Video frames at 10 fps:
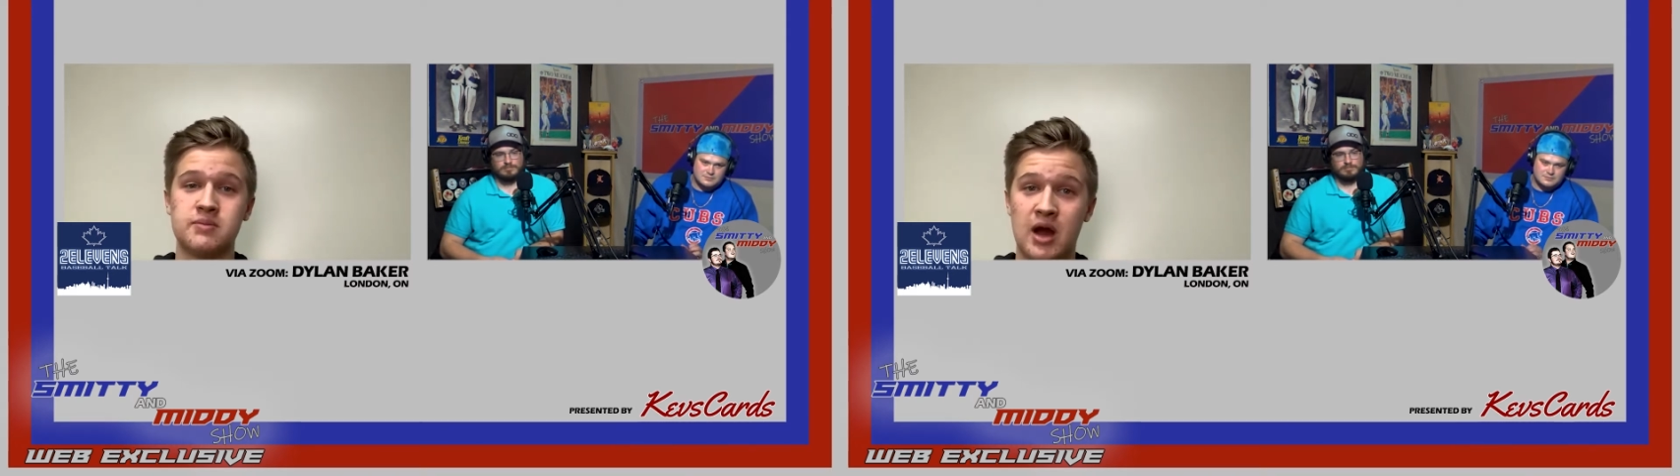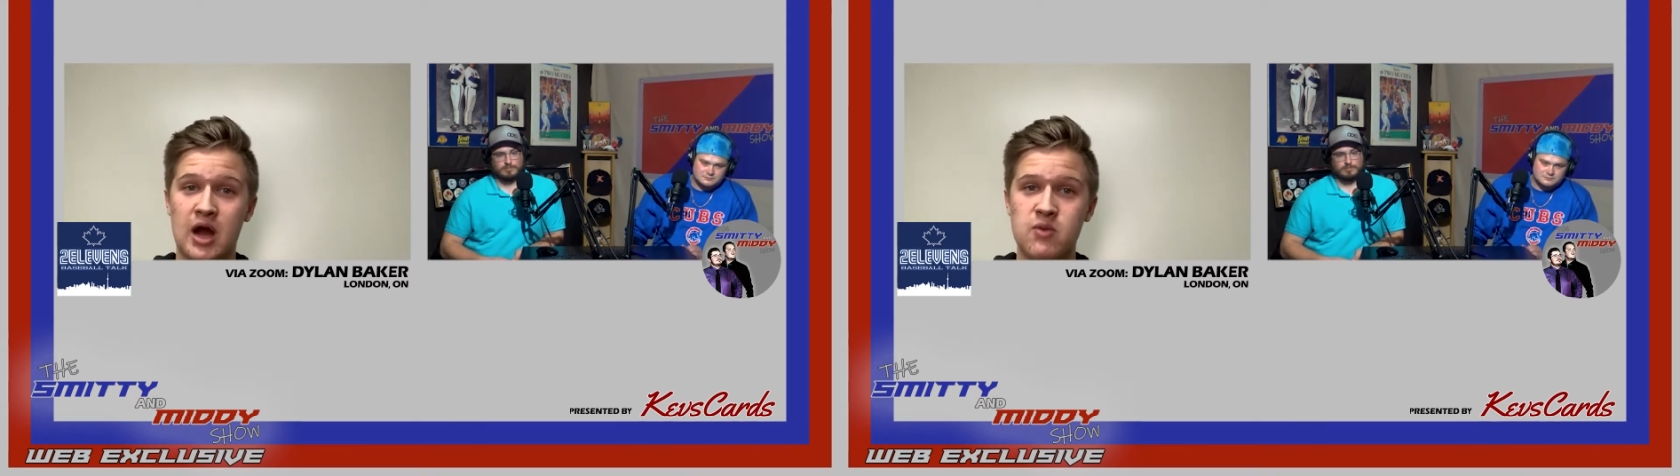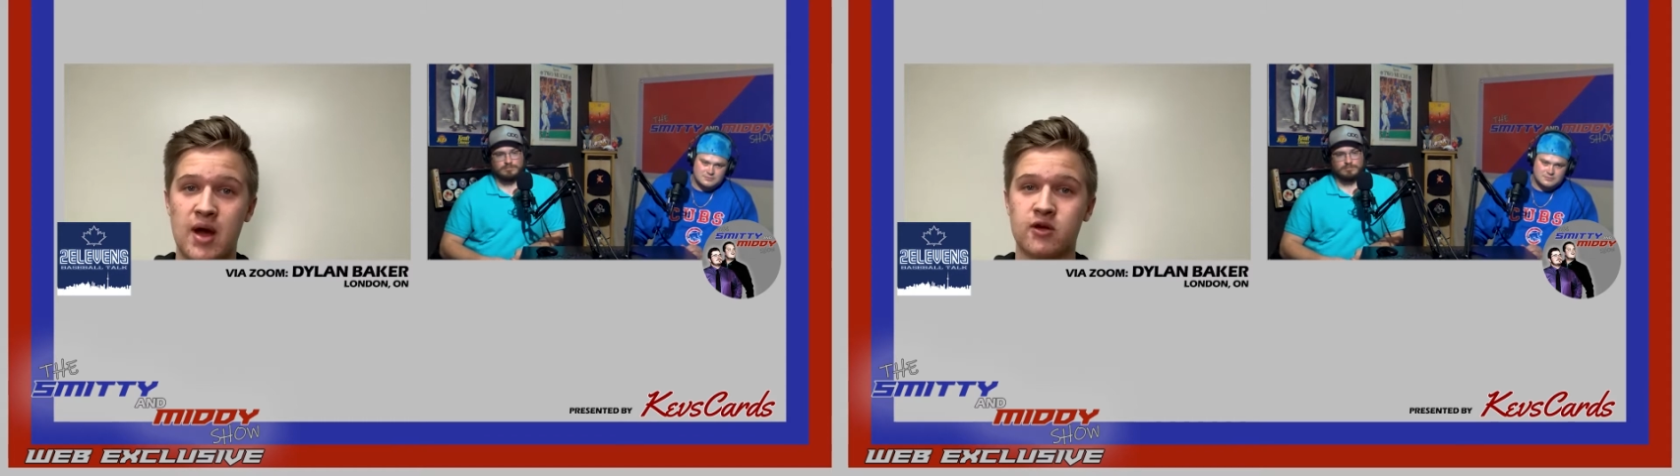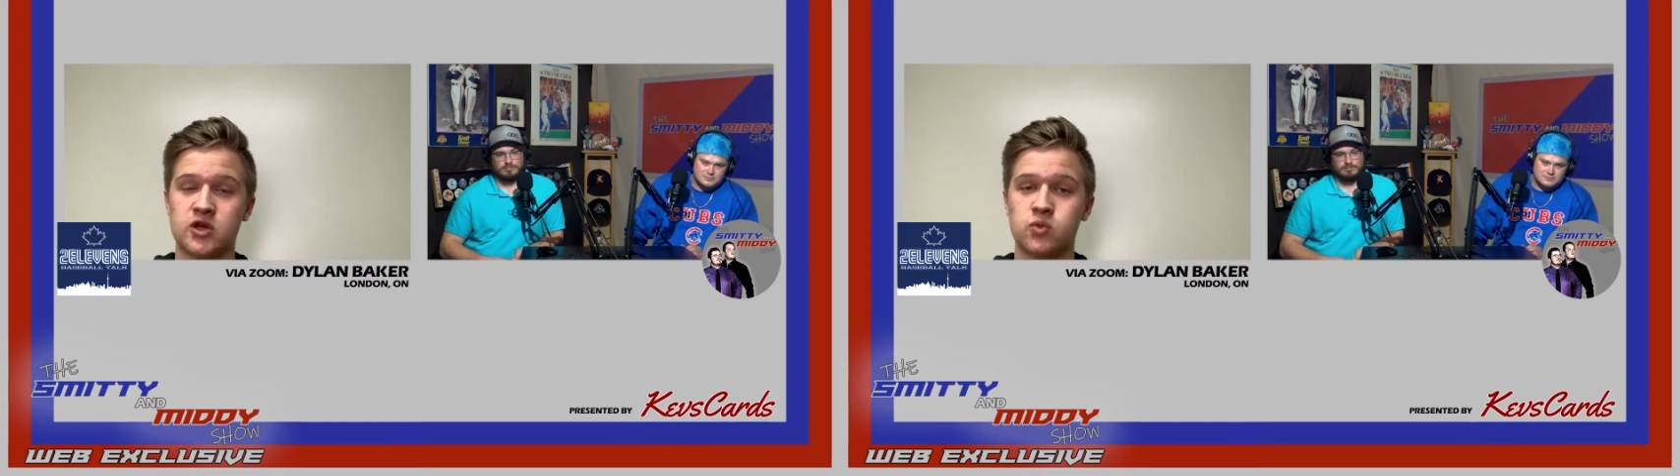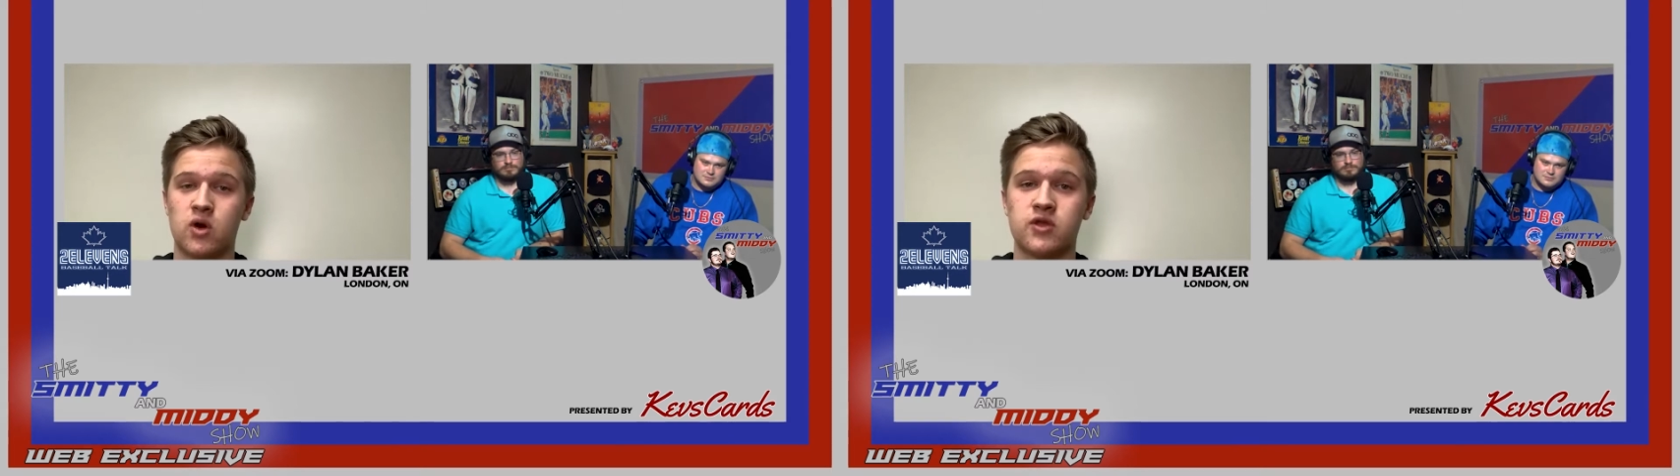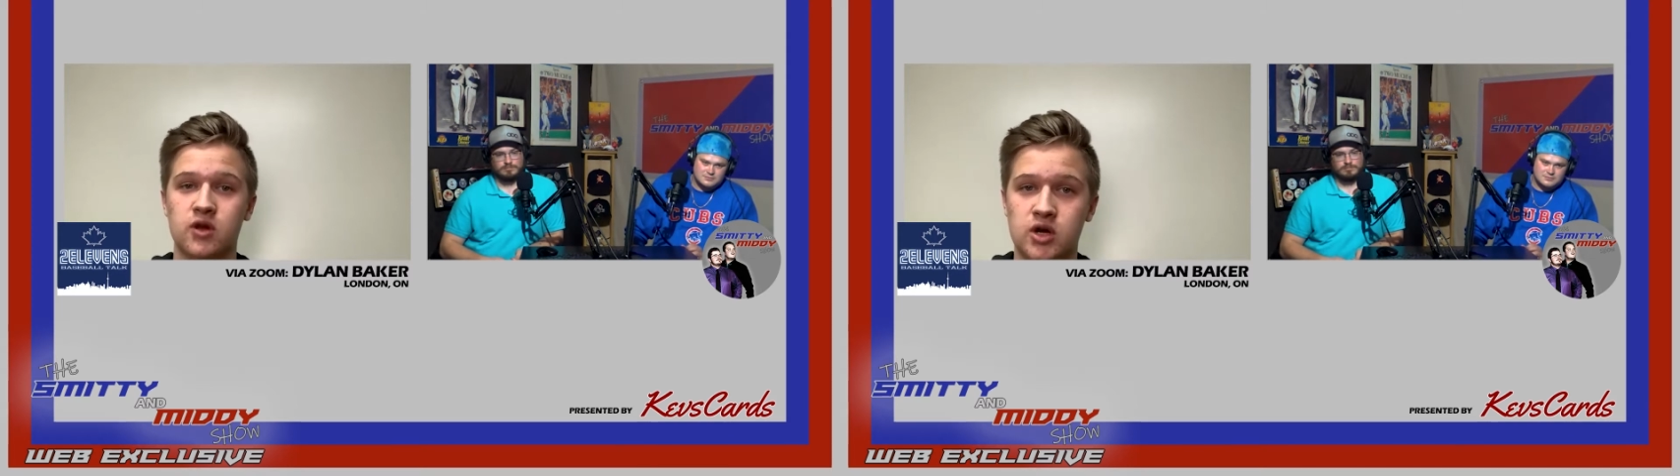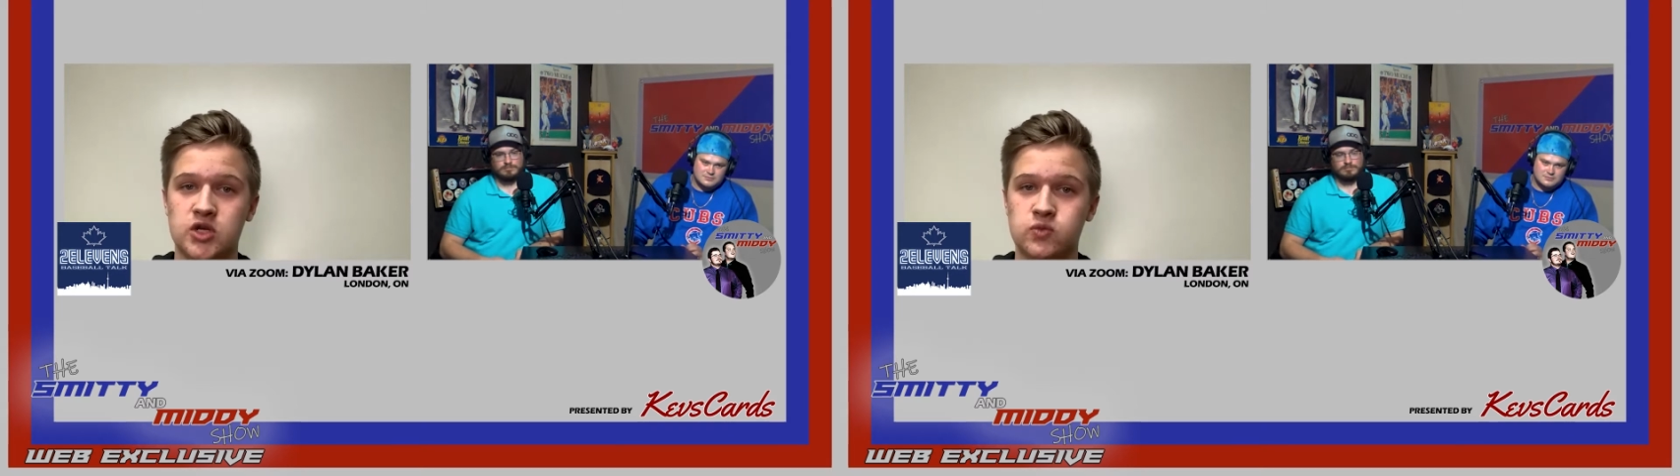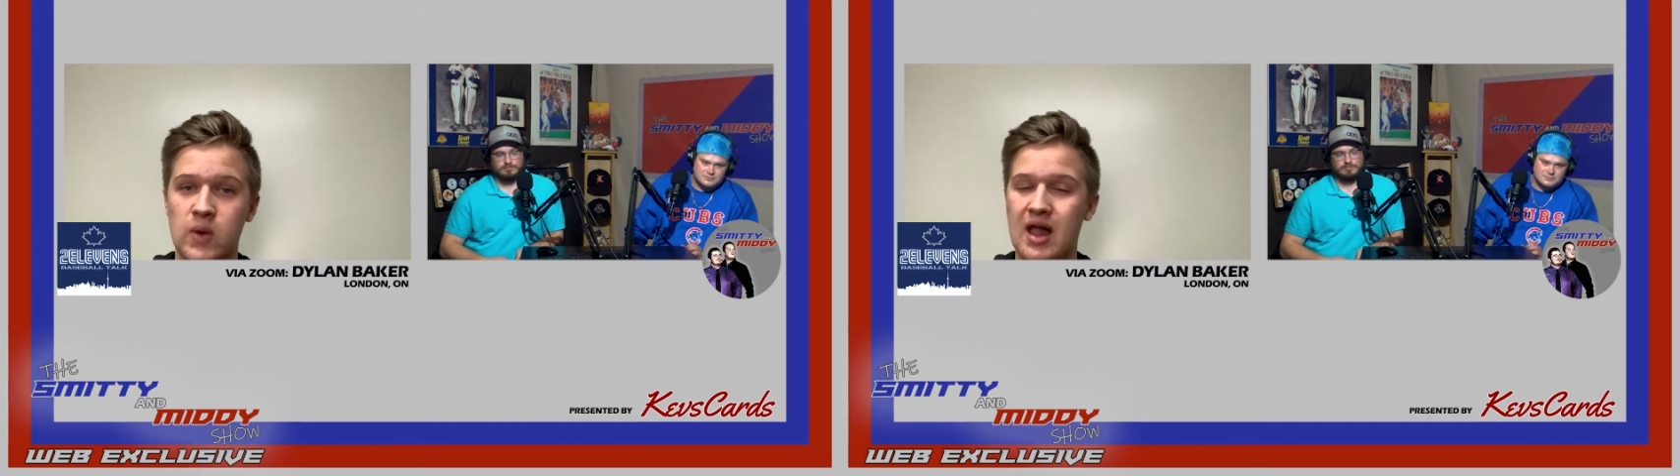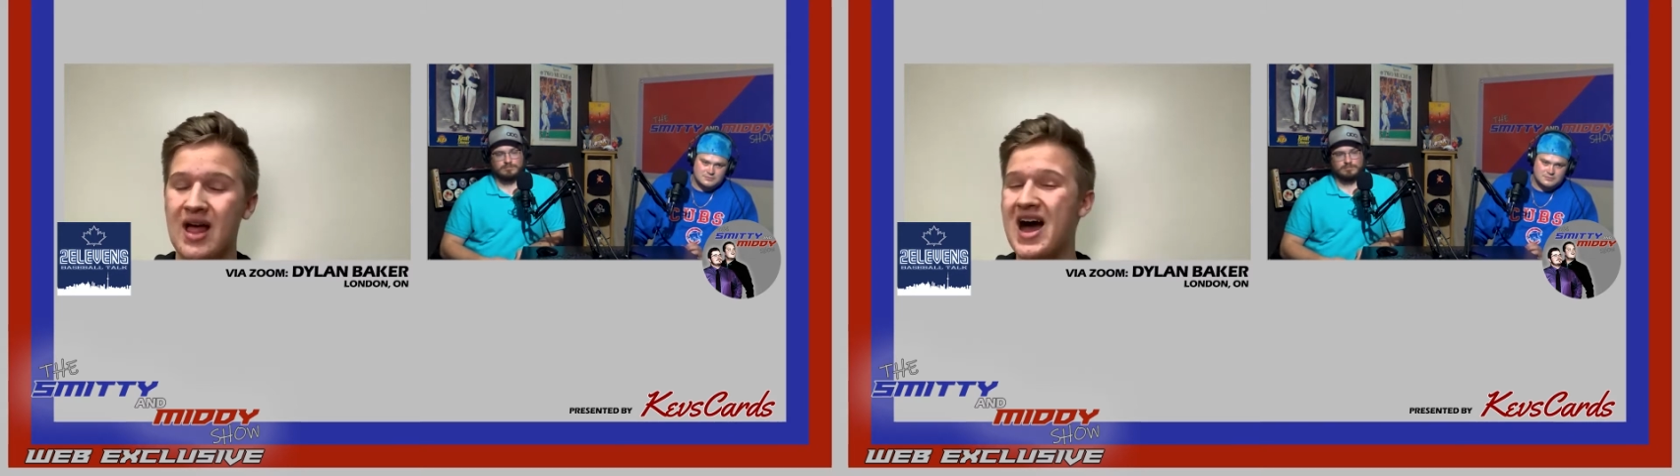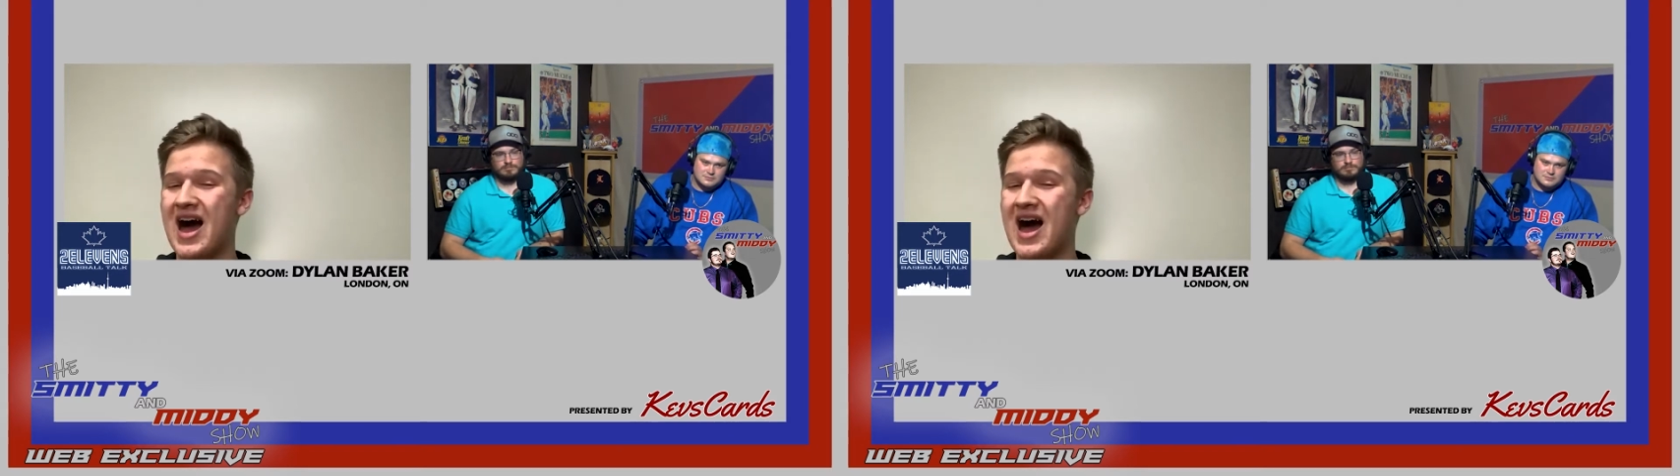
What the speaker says: Merriweather is worth a look as well.